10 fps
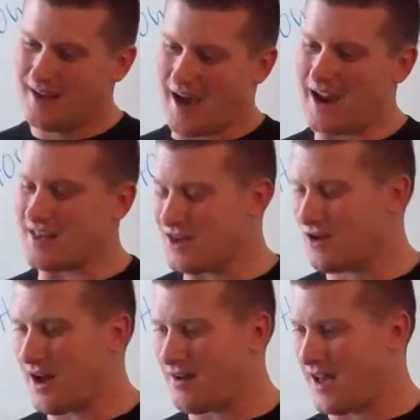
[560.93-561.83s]
a
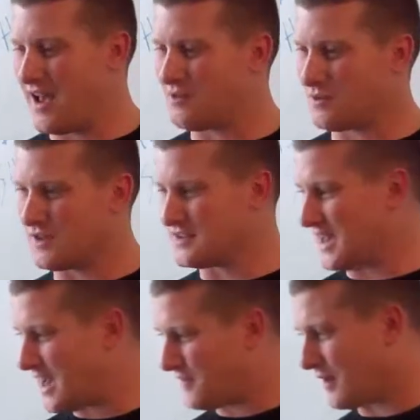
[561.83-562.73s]
year out, and I hadn't
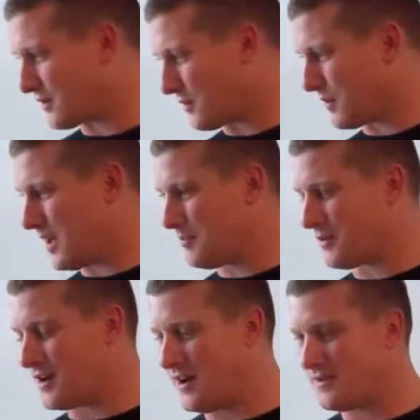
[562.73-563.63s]
decided if I was going to re-up
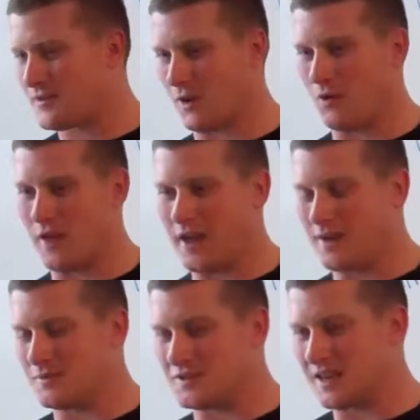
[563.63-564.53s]
or not. So they
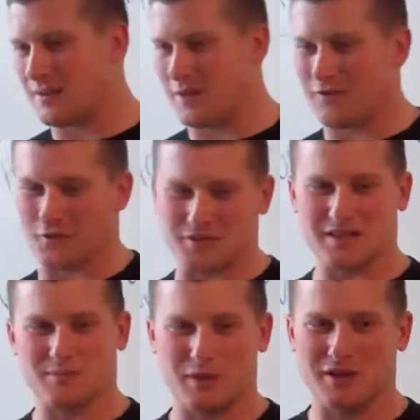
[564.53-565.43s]
ended up sticking me for
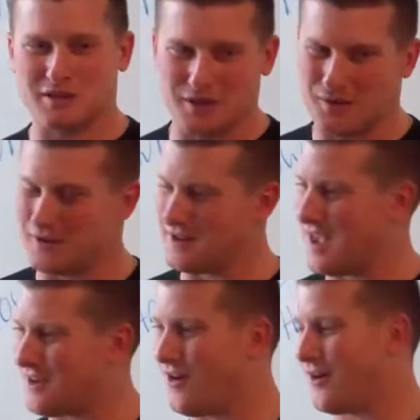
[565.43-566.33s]
6 months doing
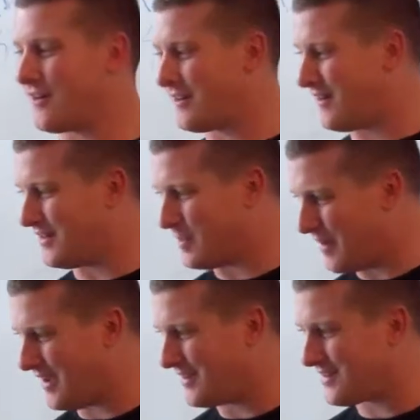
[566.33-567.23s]
gate guard on the
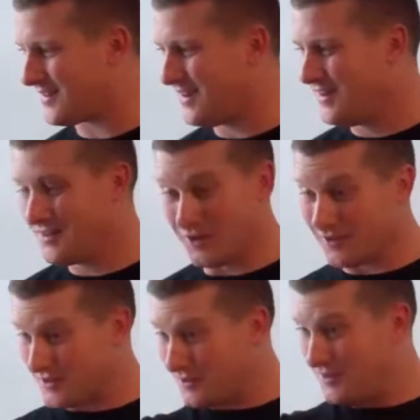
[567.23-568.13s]
base,
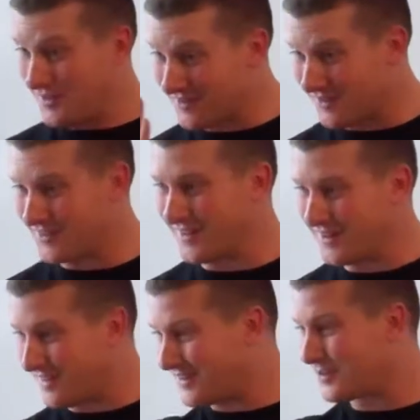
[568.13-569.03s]
literally doing this all
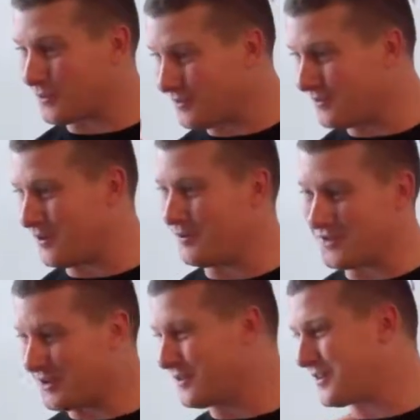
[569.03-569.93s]
day, like
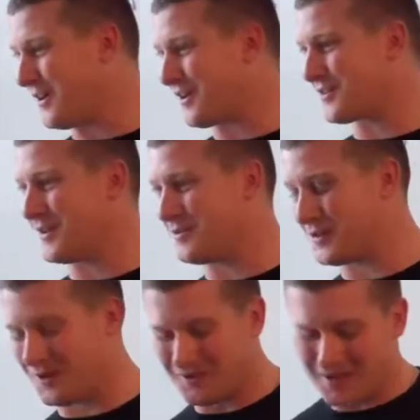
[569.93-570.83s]
signaling cars come
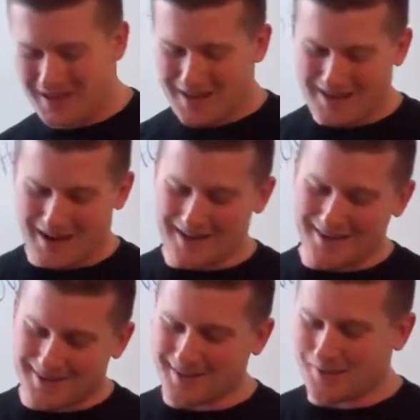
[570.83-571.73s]
through. Then I did
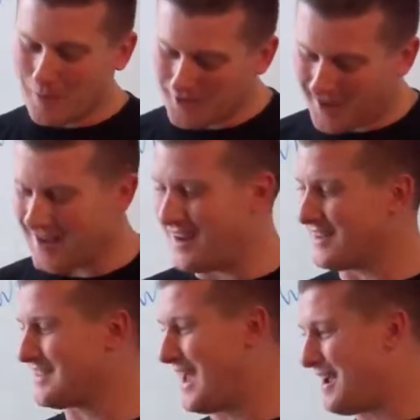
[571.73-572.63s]
6 months handing
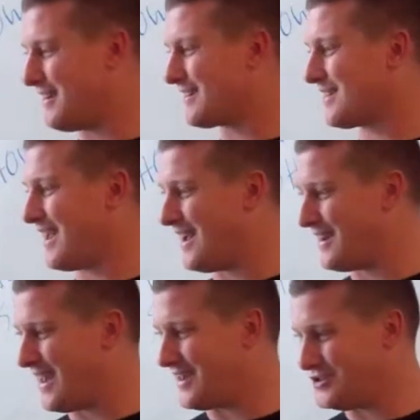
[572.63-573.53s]
out towels
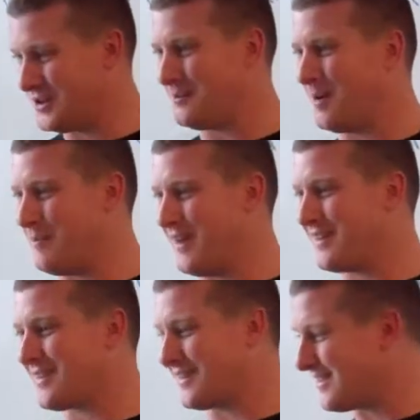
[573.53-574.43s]
at a gym on
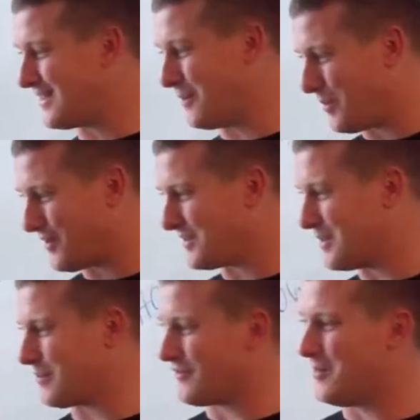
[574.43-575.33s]
base. That's part of the
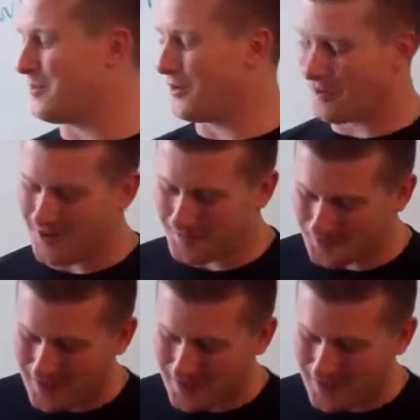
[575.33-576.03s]
Simple Fit program.